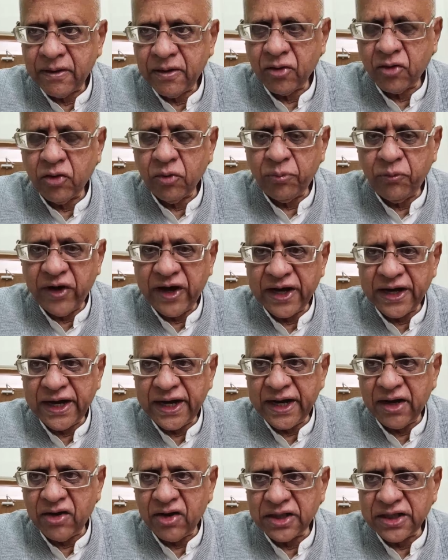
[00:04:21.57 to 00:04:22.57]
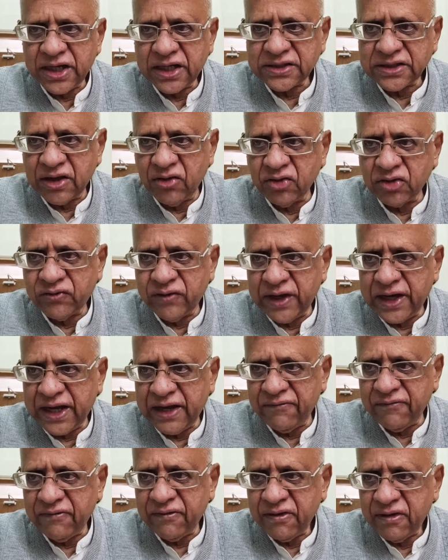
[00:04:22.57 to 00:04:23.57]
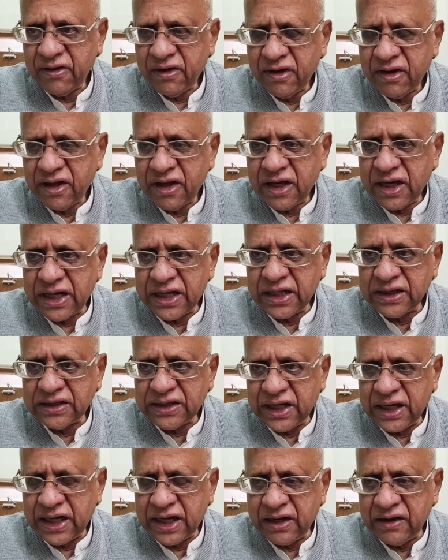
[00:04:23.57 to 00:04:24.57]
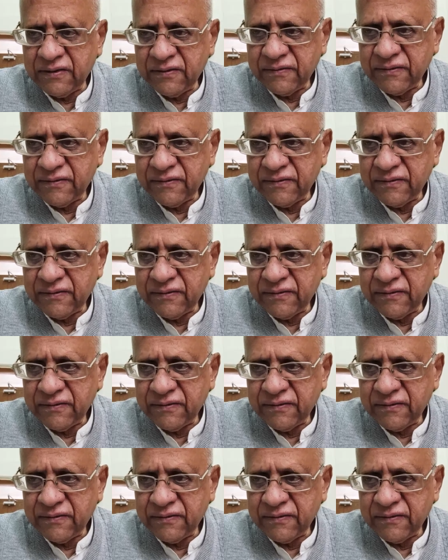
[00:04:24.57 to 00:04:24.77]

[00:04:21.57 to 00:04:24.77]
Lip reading: Kupwara and all that. South will have Anantnag